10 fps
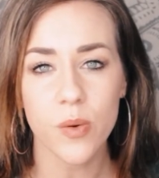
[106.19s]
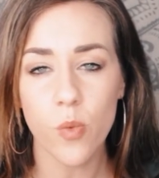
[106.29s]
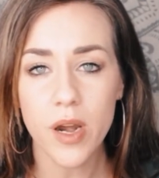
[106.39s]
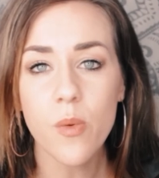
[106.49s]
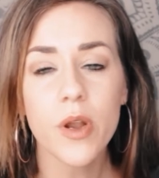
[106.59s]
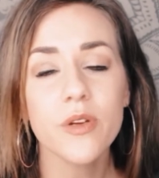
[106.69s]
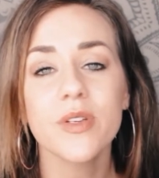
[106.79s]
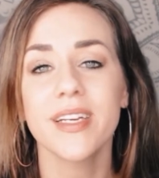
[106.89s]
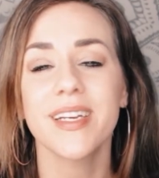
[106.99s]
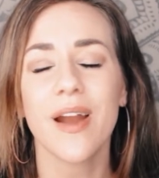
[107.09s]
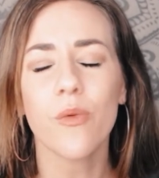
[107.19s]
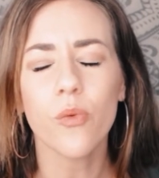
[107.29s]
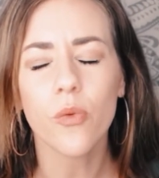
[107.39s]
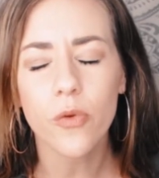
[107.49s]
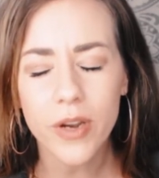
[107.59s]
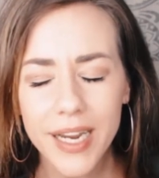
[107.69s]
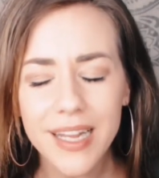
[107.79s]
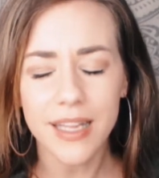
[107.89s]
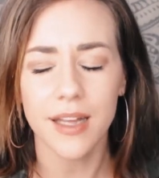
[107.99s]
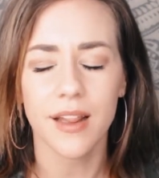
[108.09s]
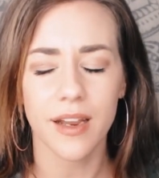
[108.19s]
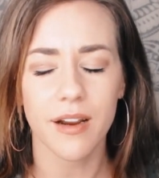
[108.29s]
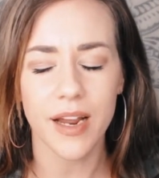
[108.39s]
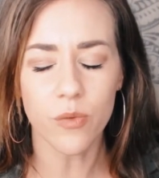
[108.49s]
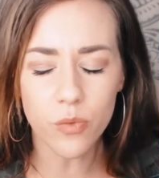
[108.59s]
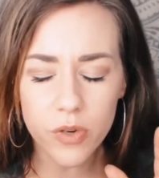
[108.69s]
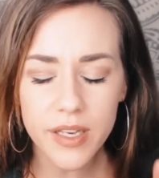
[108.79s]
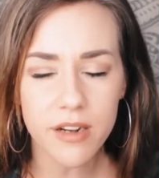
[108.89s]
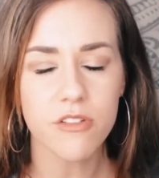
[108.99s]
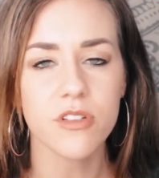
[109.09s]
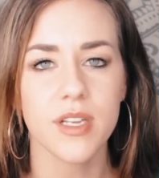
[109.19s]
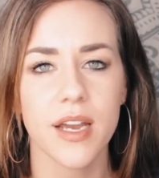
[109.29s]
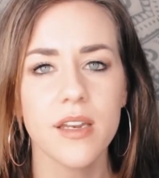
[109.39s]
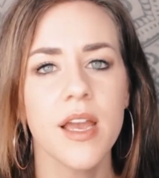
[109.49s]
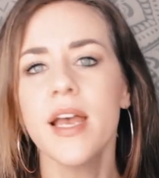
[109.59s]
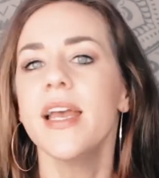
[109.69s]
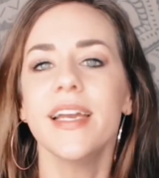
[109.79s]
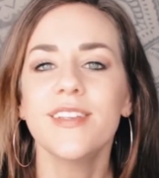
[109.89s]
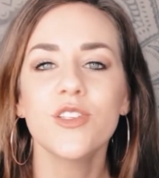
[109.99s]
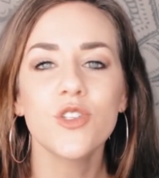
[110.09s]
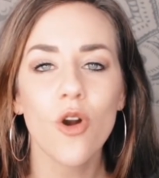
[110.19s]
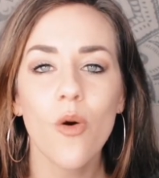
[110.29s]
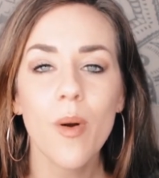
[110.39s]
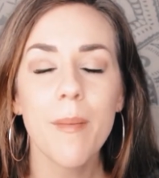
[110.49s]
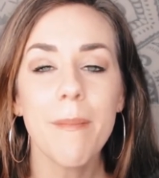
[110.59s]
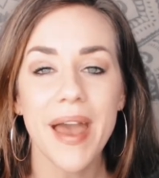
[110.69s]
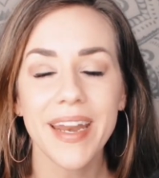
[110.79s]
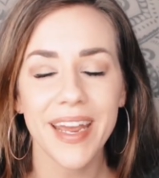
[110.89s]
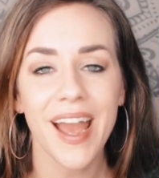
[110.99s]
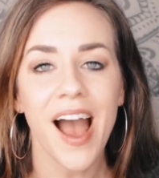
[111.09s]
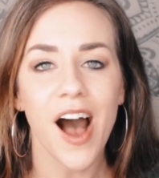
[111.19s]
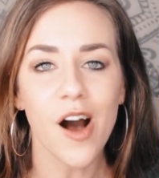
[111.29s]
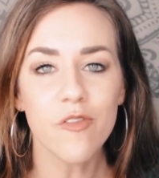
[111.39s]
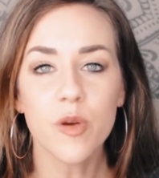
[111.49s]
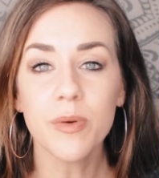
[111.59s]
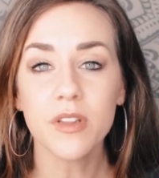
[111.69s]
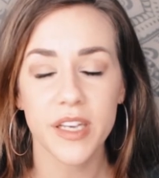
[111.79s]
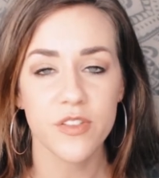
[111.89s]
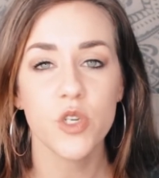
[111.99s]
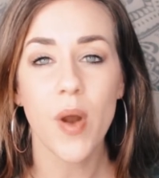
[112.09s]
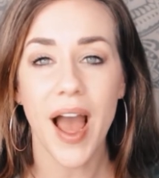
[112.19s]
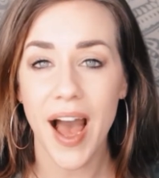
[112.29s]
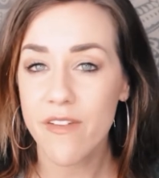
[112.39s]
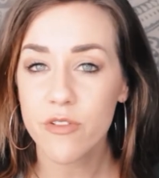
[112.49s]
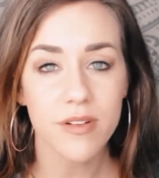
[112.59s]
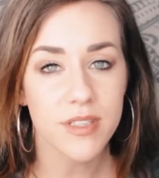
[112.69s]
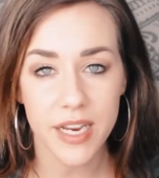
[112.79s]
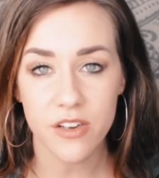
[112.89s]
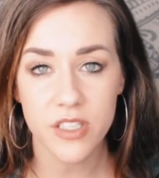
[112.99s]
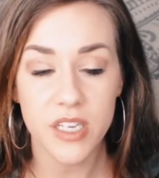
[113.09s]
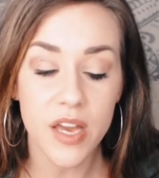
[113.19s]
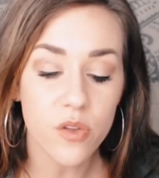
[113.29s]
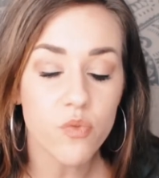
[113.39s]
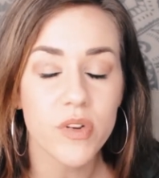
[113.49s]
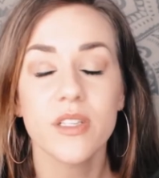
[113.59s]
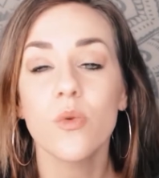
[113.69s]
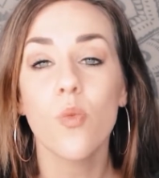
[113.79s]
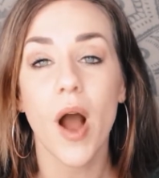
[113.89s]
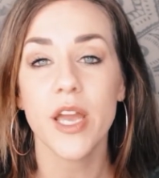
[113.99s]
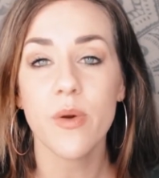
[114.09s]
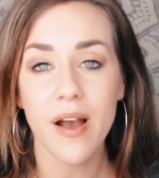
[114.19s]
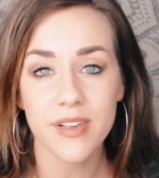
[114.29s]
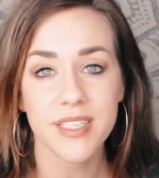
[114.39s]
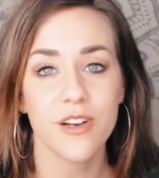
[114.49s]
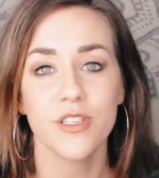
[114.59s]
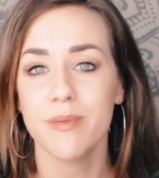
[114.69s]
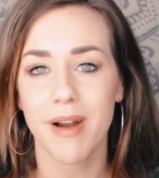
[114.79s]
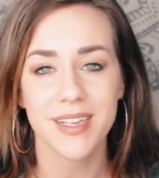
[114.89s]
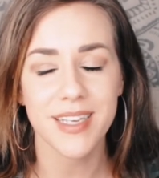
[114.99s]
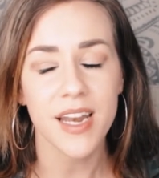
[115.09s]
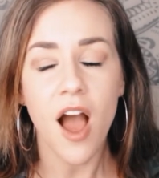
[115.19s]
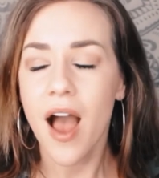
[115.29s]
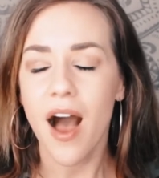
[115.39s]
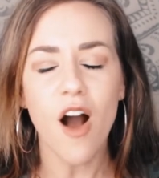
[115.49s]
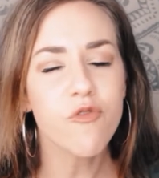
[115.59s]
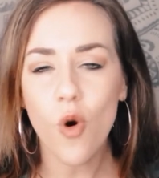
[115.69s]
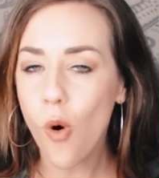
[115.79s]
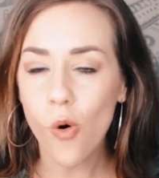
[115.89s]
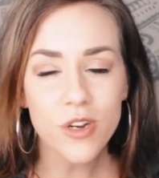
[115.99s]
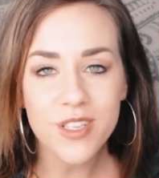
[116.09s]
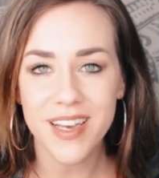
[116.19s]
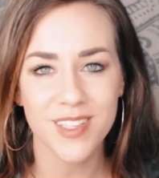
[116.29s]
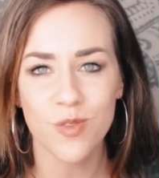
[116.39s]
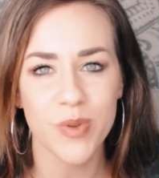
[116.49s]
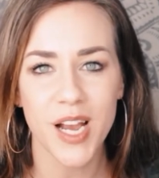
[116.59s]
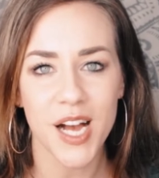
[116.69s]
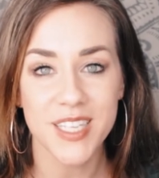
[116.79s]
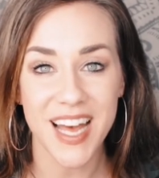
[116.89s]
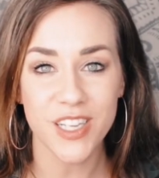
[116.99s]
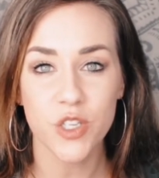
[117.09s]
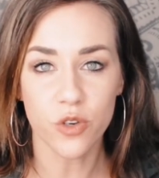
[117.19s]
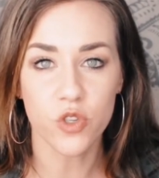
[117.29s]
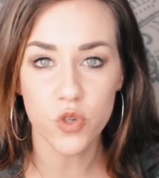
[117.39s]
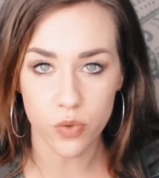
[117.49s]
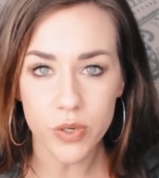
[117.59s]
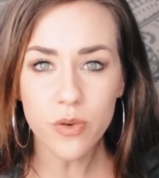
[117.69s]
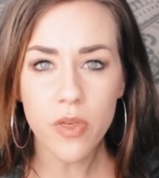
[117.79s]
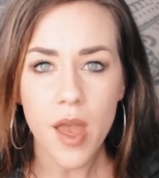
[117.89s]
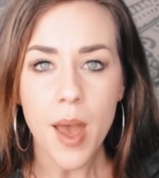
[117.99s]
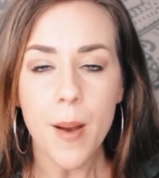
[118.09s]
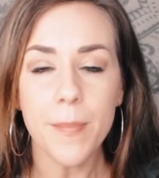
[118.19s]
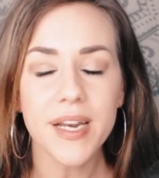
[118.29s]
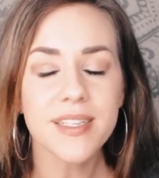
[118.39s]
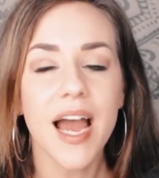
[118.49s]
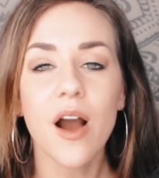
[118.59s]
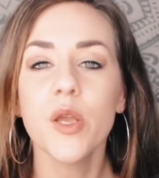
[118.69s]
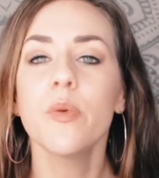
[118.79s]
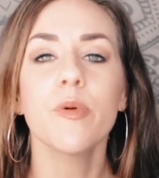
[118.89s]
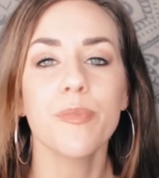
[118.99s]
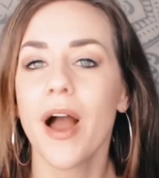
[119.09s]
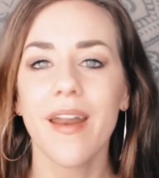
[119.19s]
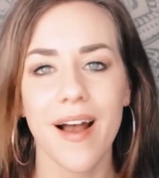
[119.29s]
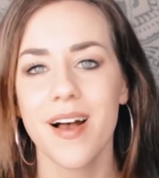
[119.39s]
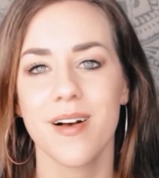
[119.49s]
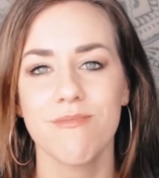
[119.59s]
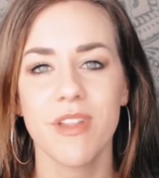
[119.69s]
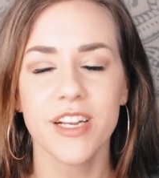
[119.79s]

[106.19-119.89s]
And what I want you to get really clear and really understand is so many of the beliefs you have around scarcity and the reason why you have a scarcity mindset, of course, isn't because that's your truth, but it's how you were brought up.